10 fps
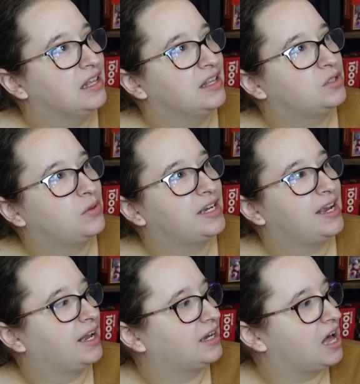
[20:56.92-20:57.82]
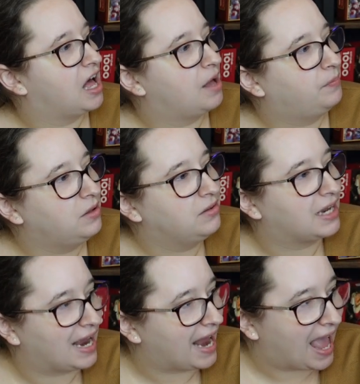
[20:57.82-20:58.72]
there's only a couple that
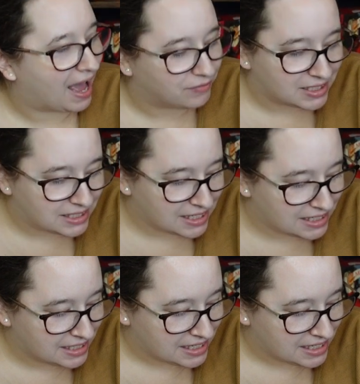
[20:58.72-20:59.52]
I haven't done,